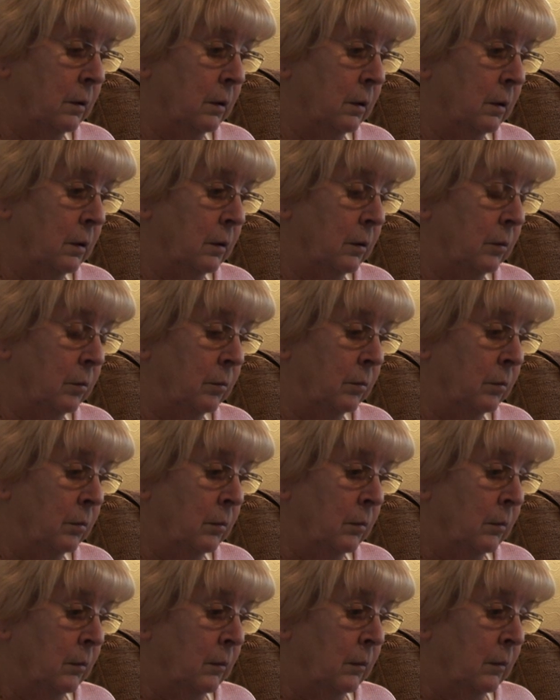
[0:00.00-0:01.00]

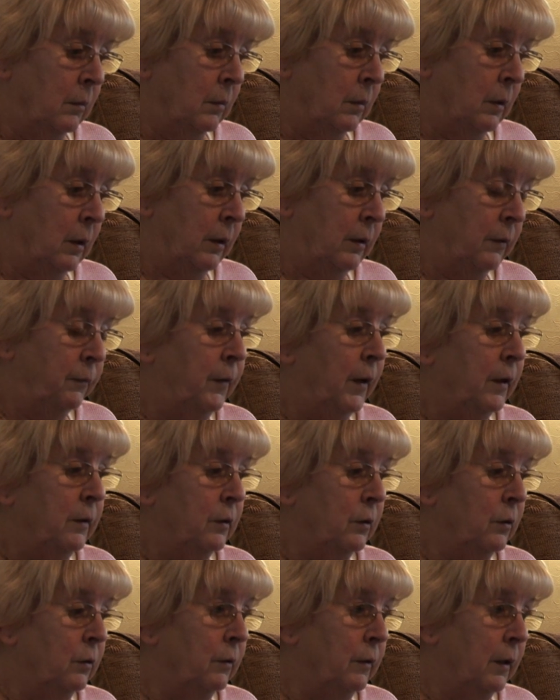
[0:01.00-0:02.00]
it
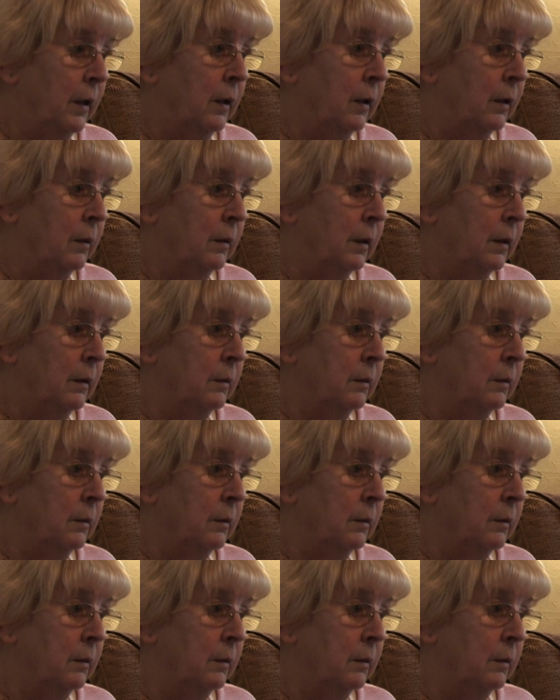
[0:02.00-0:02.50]
affected all their